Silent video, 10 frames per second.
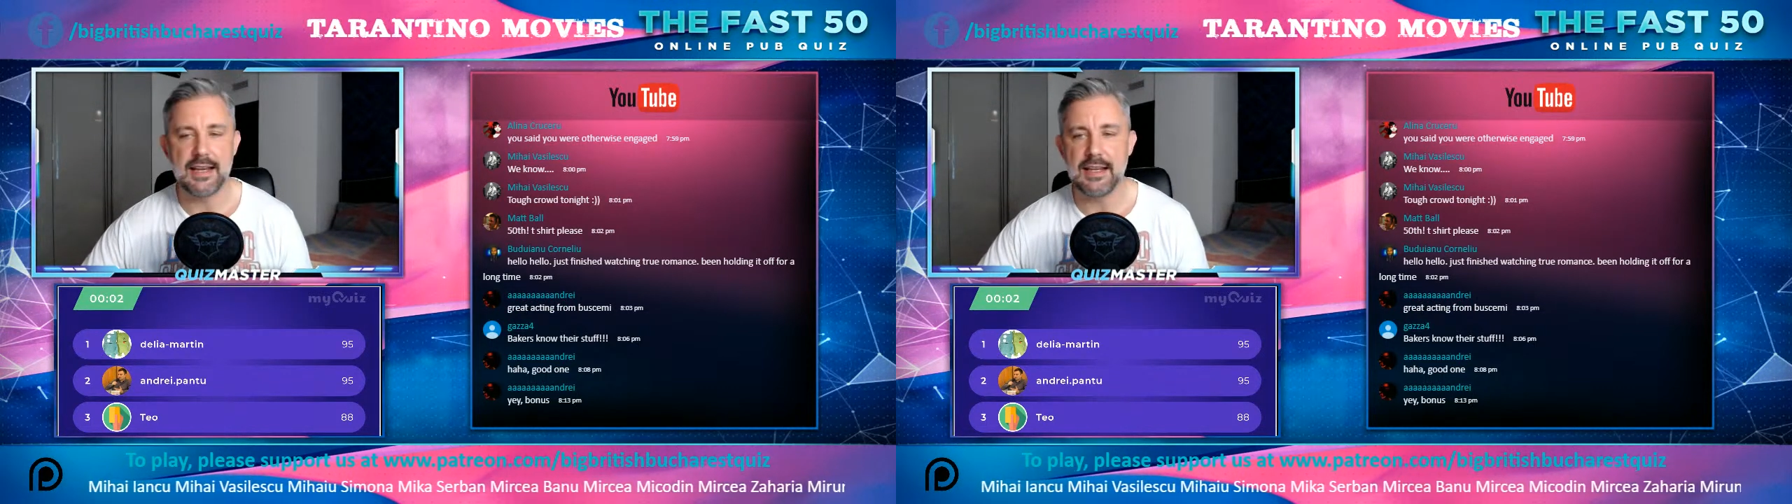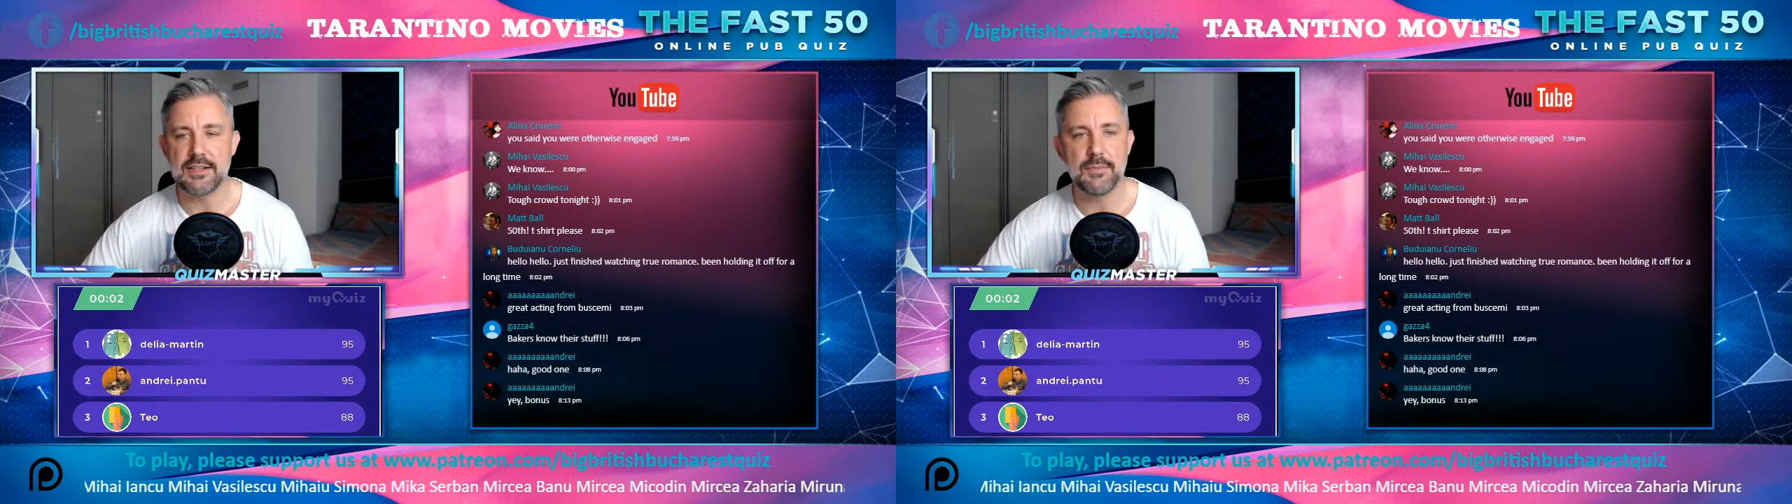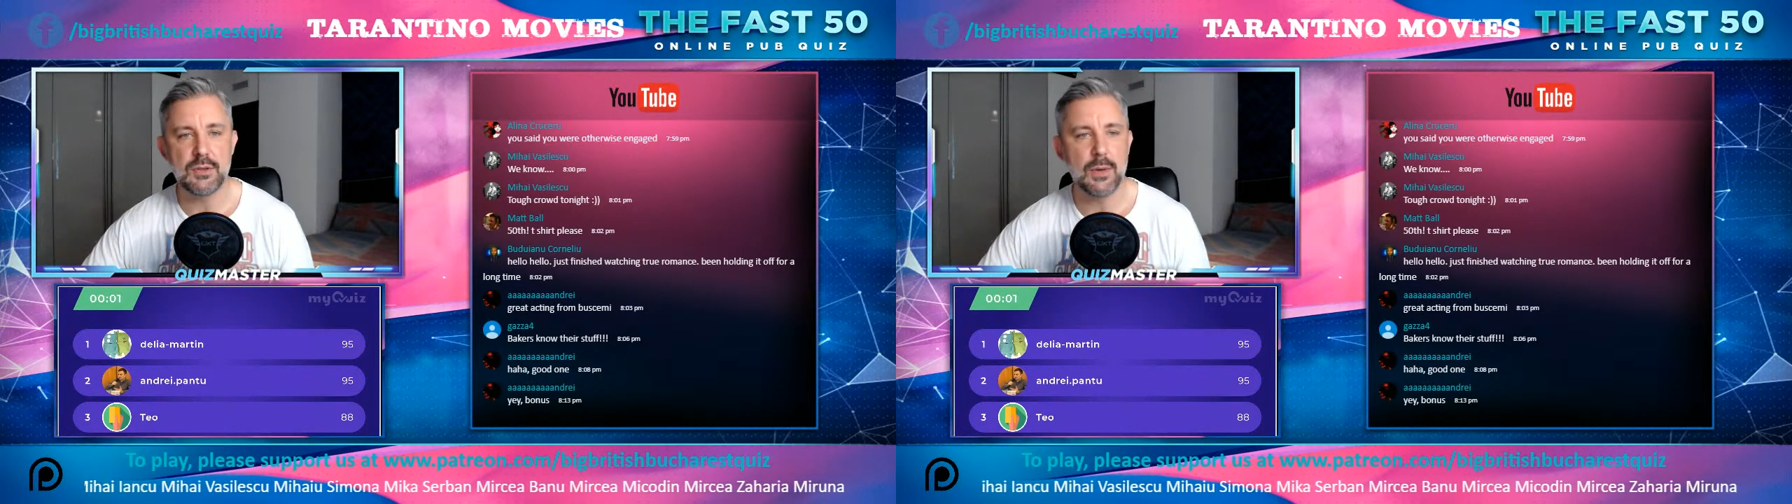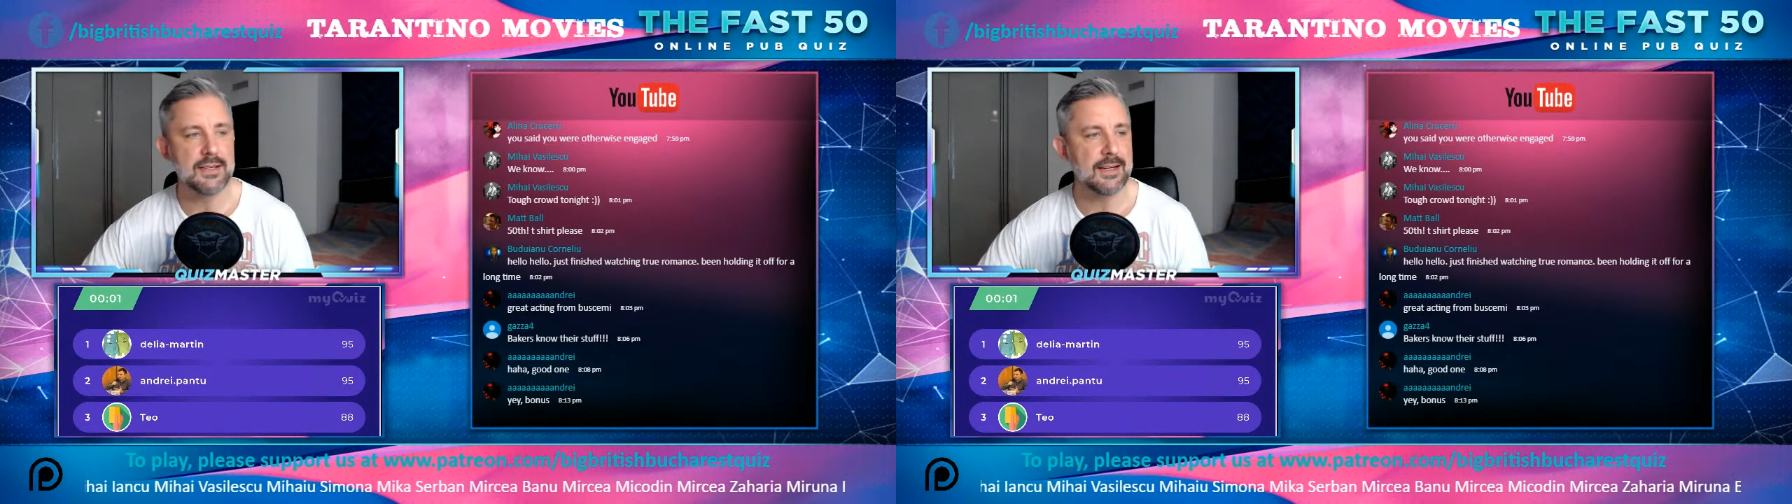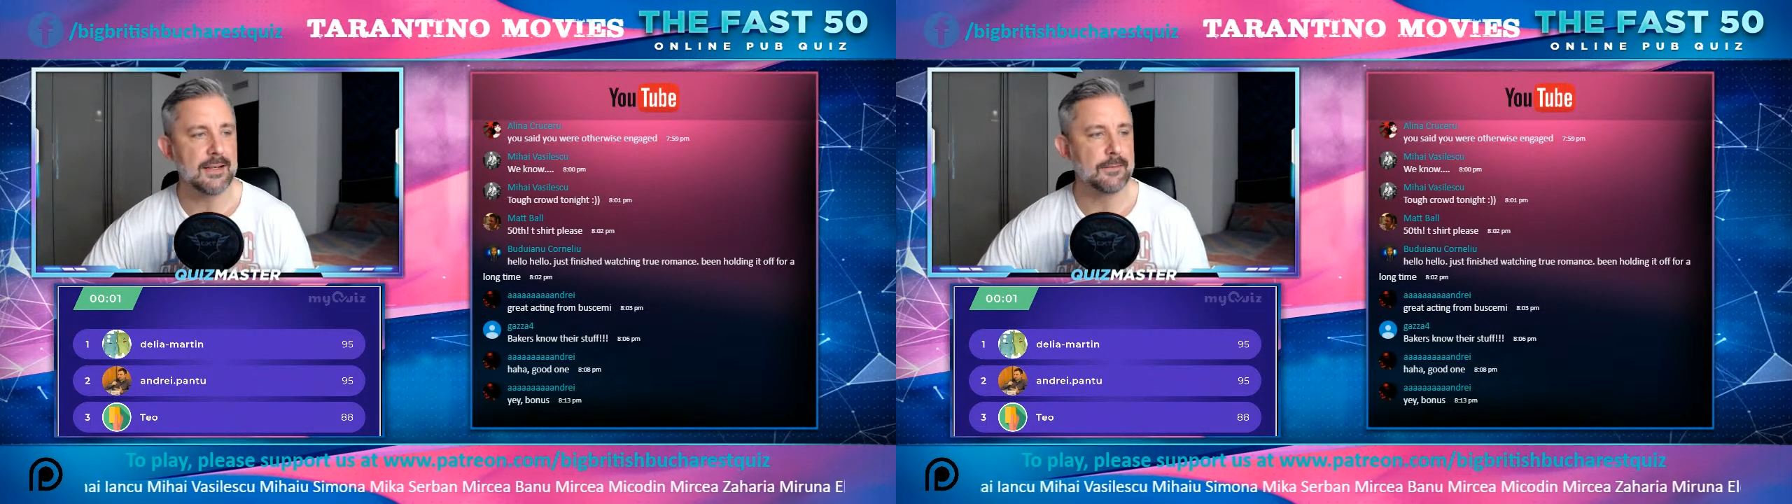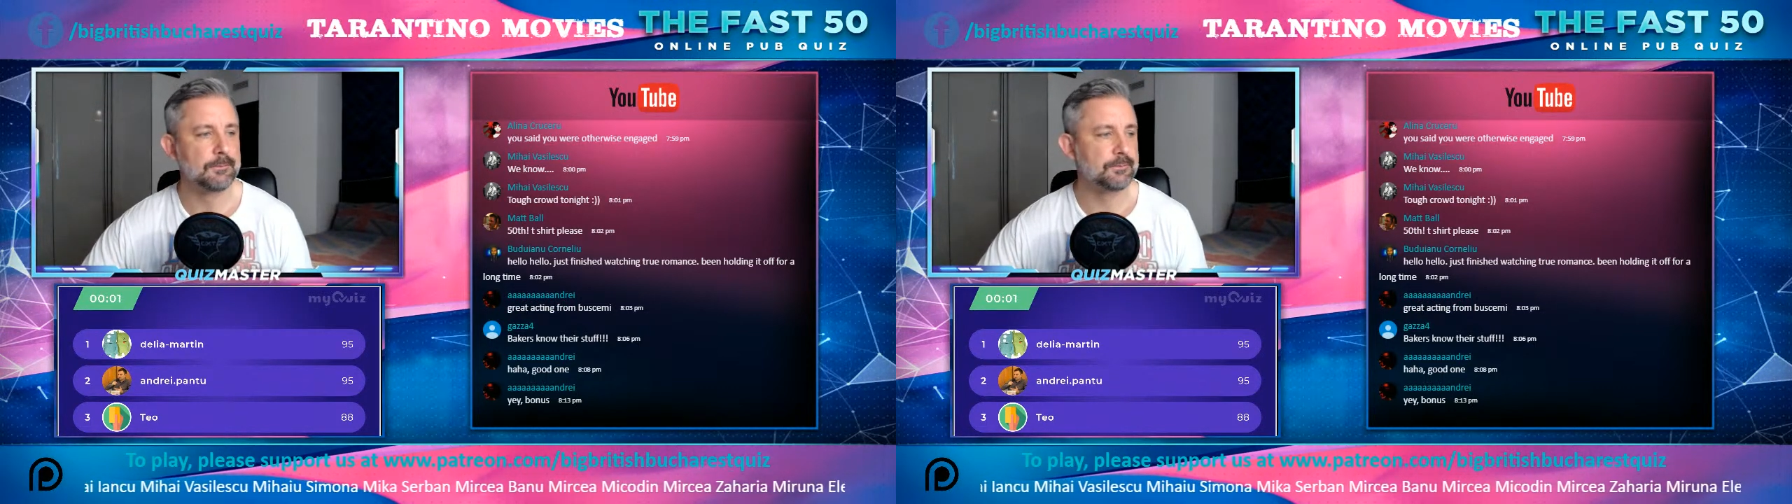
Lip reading: And here's number 20.